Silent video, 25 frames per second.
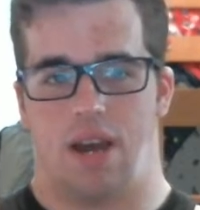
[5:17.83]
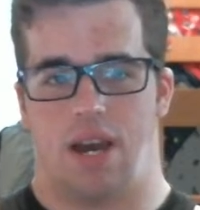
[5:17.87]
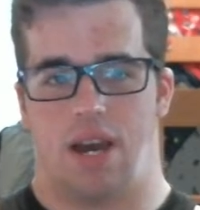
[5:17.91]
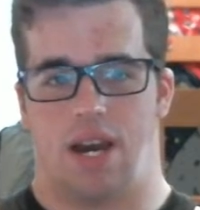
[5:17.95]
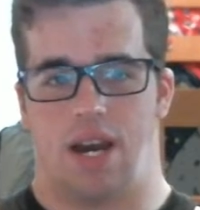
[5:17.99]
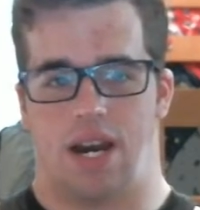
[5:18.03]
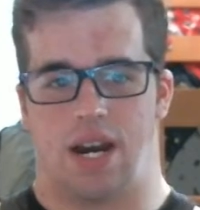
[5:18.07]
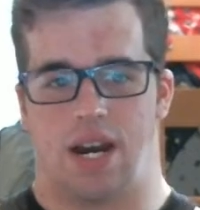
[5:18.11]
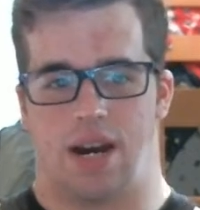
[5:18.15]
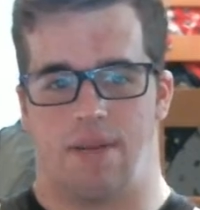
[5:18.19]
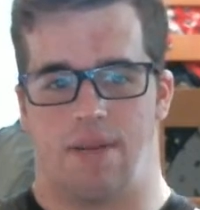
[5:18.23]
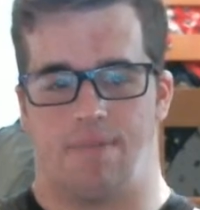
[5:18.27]

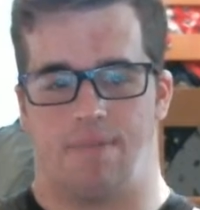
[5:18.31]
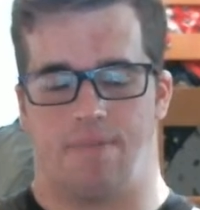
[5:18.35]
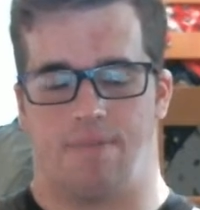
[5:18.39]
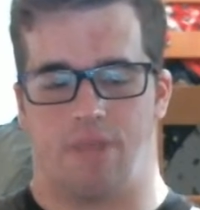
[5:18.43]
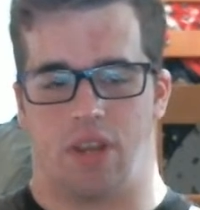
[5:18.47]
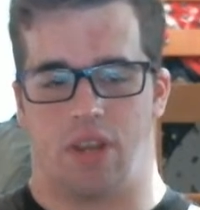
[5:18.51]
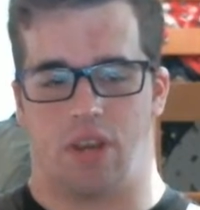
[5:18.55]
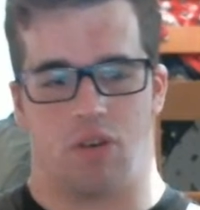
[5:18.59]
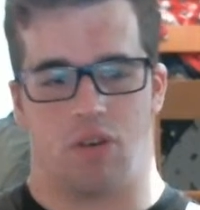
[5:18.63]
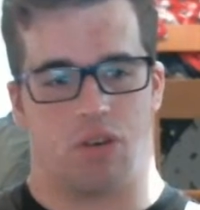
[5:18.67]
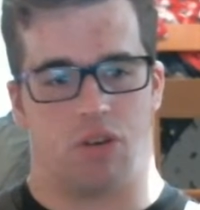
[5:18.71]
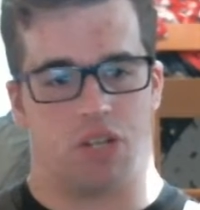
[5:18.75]
And
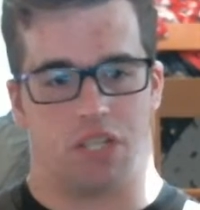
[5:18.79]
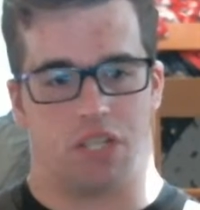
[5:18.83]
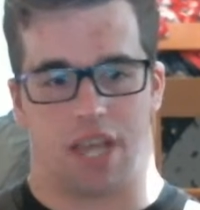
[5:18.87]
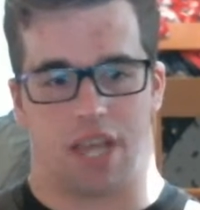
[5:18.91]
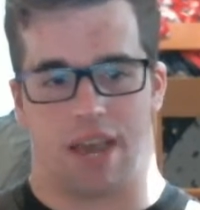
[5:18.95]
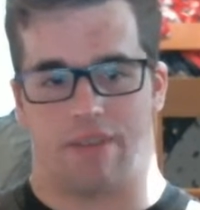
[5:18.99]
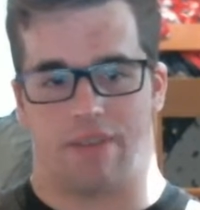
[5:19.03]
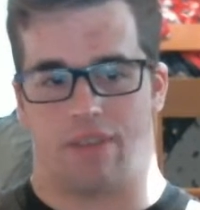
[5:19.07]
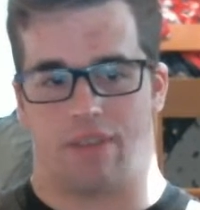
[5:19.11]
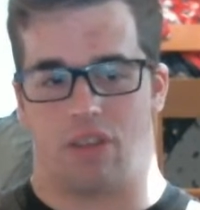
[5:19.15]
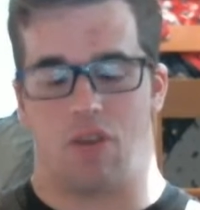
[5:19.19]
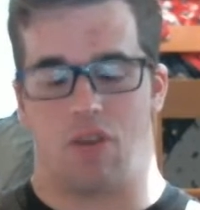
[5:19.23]
you just
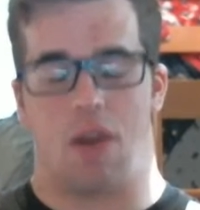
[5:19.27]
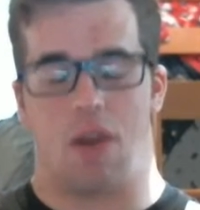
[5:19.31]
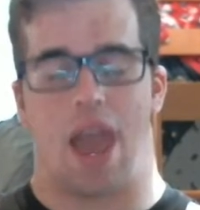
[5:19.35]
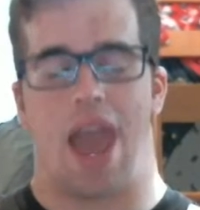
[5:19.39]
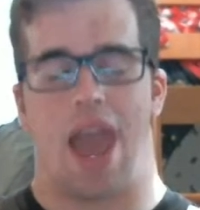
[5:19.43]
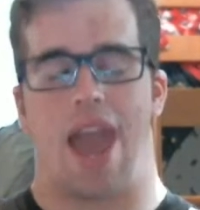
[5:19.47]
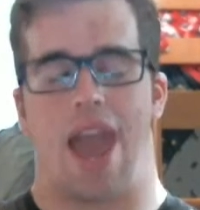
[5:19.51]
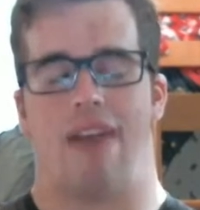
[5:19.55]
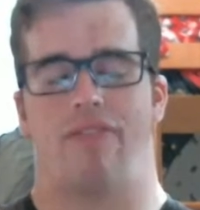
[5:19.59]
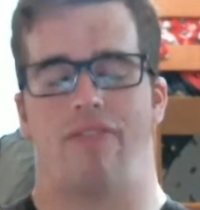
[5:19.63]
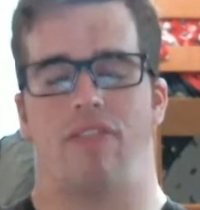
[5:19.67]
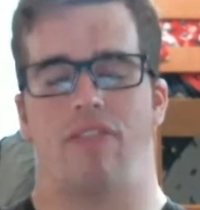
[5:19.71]
have to, you
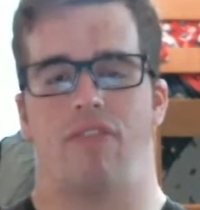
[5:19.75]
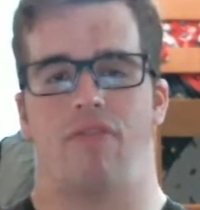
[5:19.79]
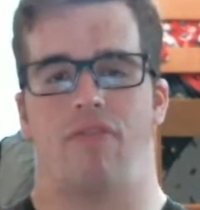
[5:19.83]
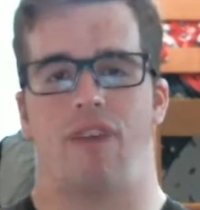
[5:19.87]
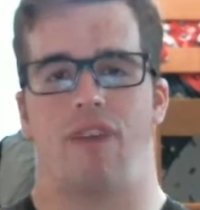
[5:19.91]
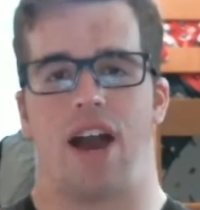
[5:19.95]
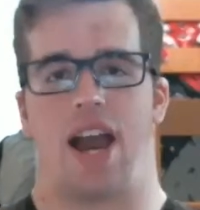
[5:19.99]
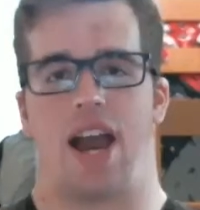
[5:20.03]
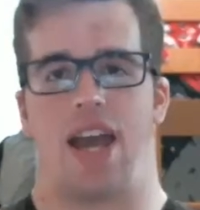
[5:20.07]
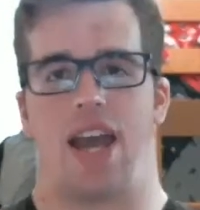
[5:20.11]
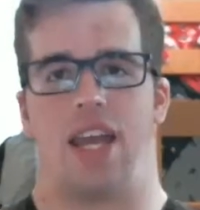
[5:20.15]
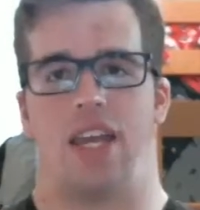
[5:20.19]
have to
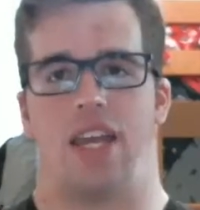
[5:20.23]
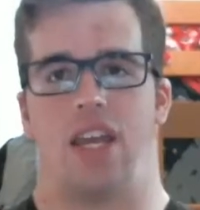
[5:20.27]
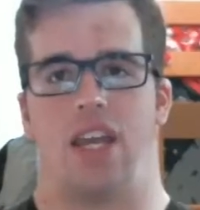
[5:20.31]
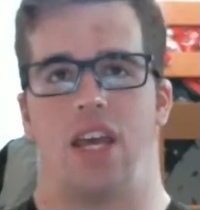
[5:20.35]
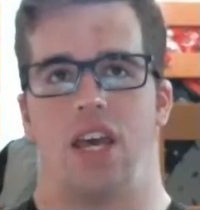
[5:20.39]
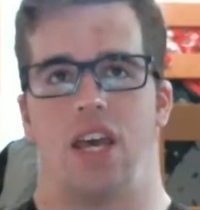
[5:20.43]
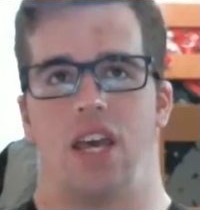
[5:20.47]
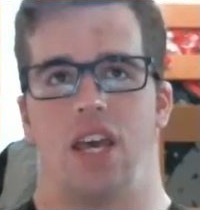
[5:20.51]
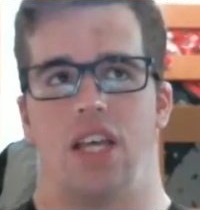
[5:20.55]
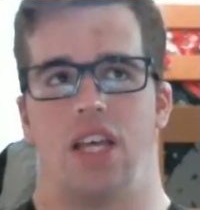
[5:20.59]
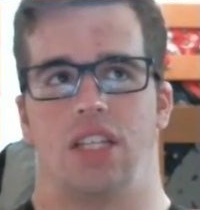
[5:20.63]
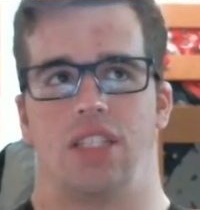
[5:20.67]
find
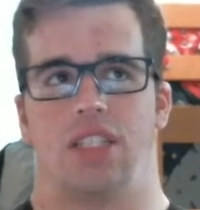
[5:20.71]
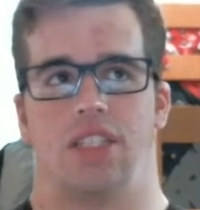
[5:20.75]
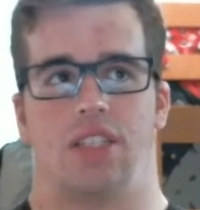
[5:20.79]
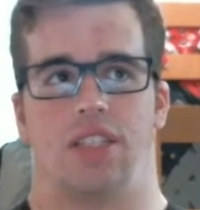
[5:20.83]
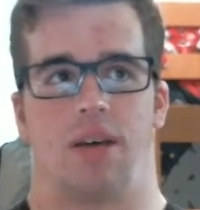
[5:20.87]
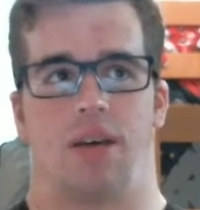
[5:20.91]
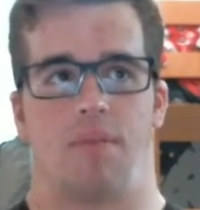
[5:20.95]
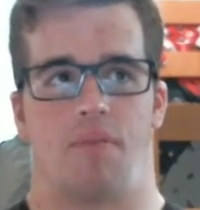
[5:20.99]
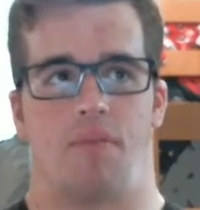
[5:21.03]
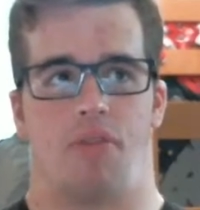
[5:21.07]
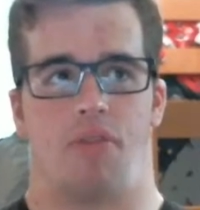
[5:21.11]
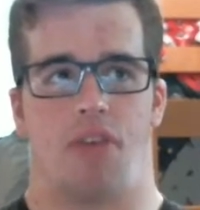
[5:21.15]

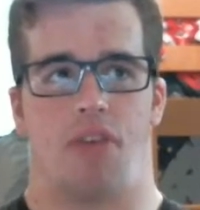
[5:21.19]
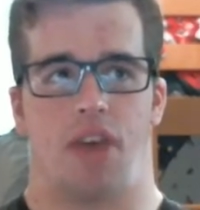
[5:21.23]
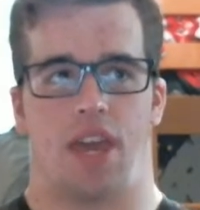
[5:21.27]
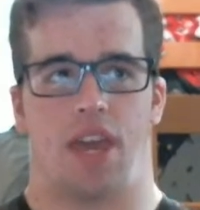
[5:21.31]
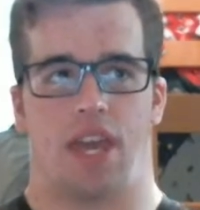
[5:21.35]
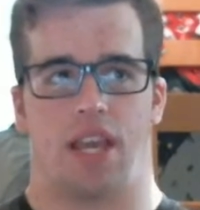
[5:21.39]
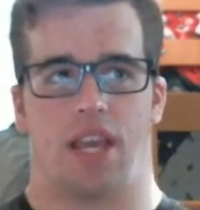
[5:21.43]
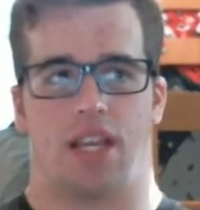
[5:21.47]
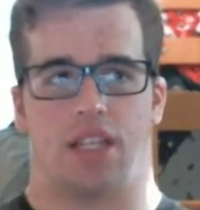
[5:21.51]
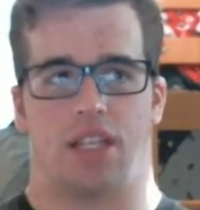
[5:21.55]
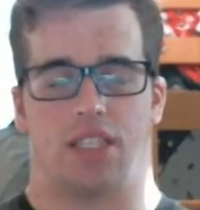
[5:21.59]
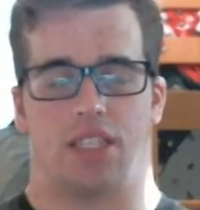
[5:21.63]

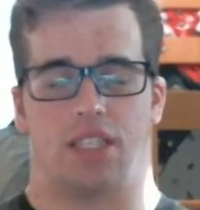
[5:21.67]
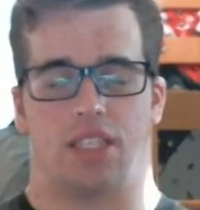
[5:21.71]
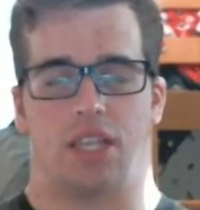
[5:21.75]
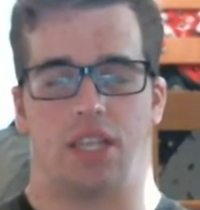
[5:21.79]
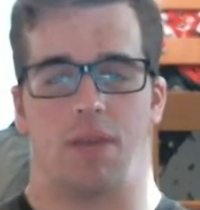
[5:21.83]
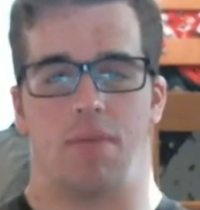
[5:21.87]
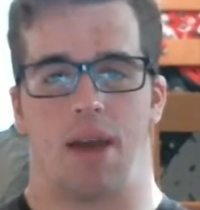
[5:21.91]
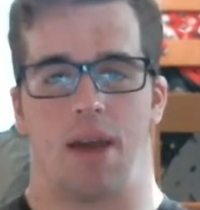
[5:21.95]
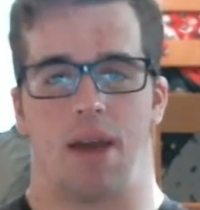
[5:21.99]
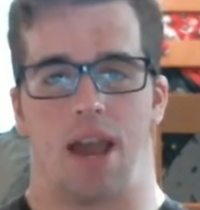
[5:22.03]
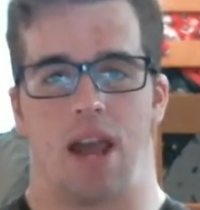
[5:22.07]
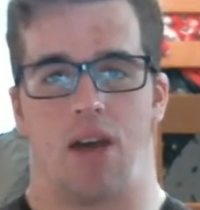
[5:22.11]
something,
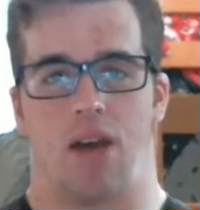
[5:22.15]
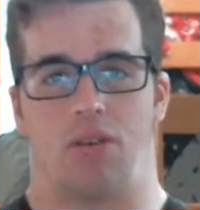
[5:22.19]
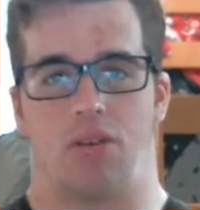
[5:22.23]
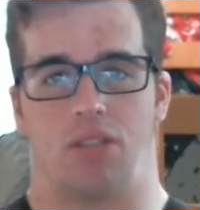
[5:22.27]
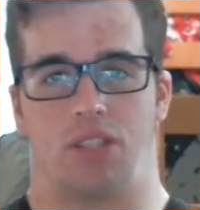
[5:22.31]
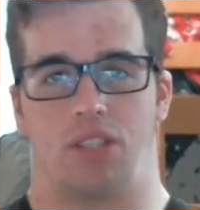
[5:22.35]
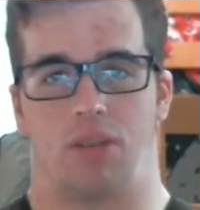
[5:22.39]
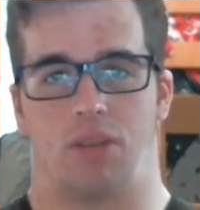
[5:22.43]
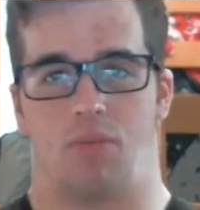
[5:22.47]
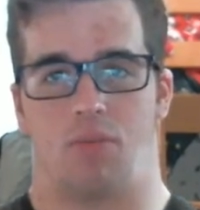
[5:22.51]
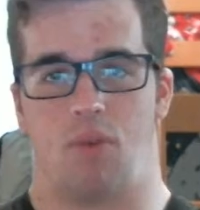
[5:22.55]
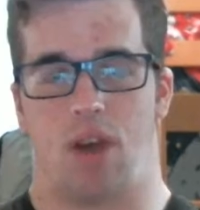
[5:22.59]
somehow,
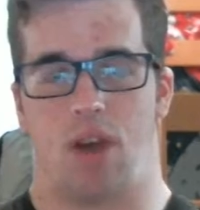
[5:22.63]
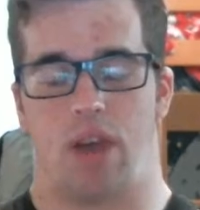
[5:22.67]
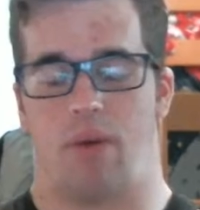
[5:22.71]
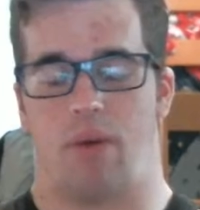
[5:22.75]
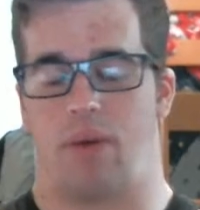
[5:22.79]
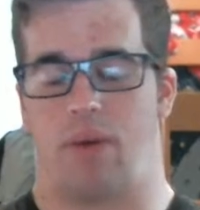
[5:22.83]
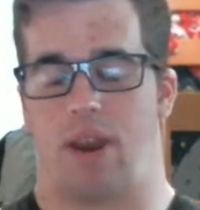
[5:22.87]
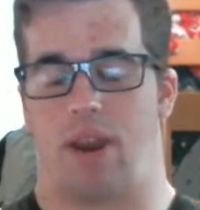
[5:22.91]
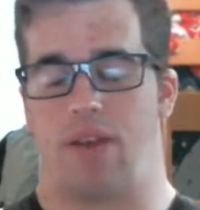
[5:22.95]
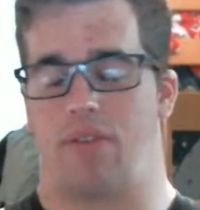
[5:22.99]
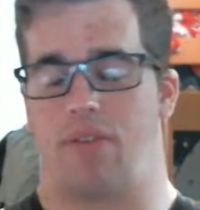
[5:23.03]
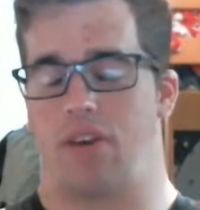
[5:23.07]
some way,
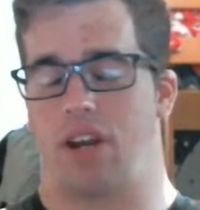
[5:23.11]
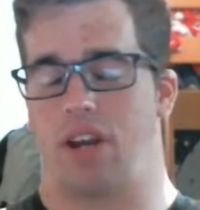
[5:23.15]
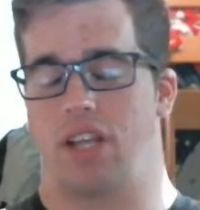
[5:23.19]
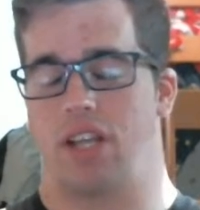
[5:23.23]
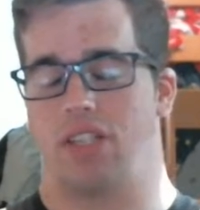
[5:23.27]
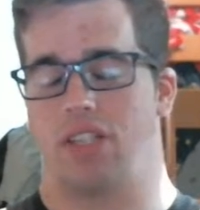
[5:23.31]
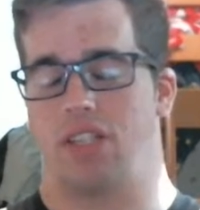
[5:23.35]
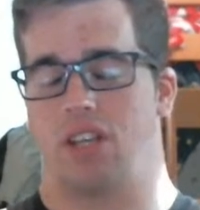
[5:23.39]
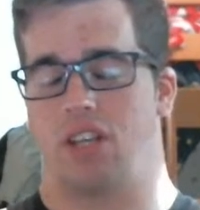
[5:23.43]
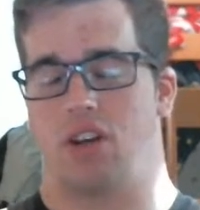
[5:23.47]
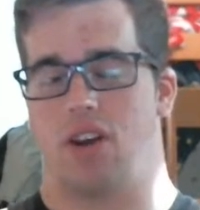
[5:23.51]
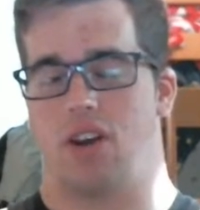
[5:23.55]
whatever it
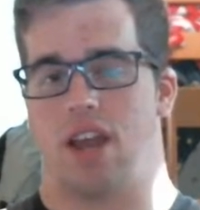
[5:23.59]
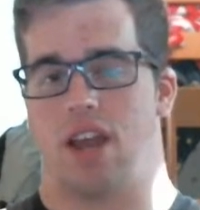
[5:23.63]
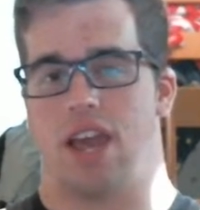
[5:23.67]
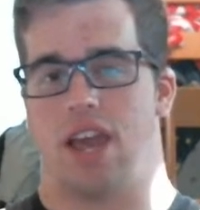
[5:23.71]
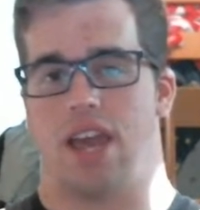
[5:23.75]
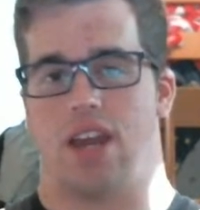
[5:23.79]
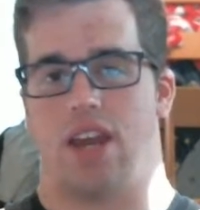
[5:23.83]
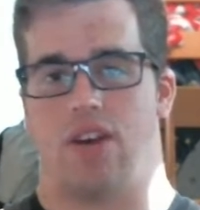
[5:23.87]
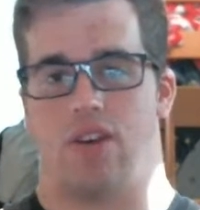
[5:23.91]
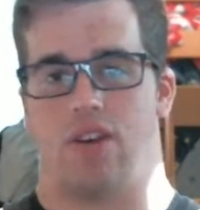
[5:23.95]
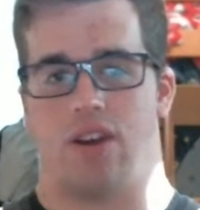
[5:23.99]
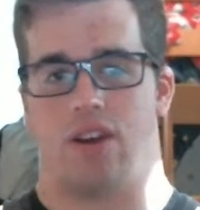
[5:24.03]
is in your
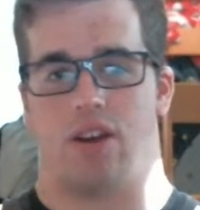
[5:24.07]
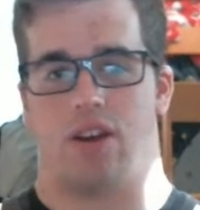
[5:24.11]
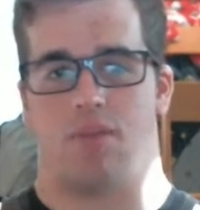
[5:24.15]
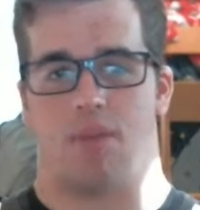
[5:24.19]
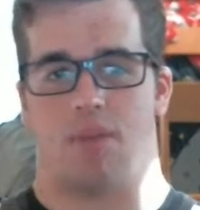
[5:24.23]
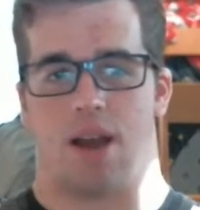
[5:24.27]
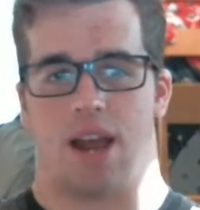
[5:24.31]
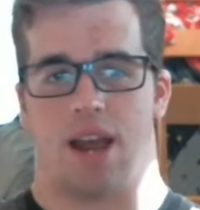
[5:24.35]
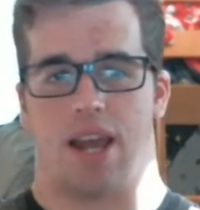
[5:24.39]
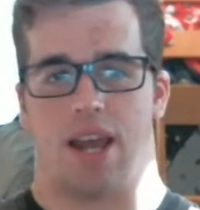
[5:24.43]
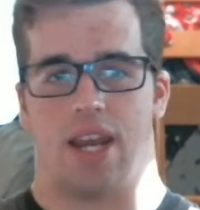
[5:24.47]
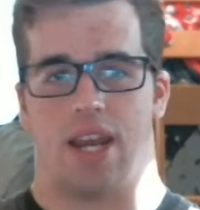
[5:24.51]
head or in your
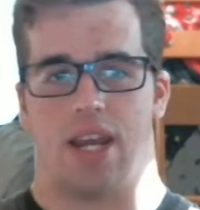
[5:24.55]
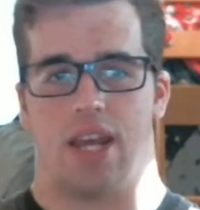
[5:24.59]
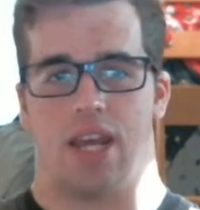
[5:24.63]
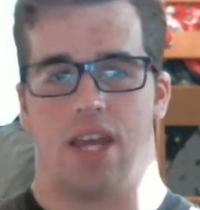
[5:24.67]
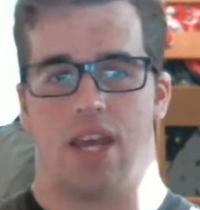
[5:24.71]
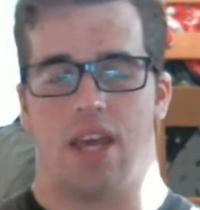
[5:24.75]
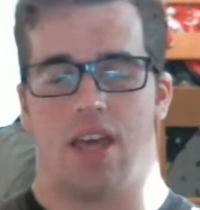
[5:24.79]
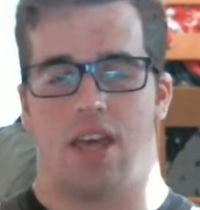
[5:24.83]
mind,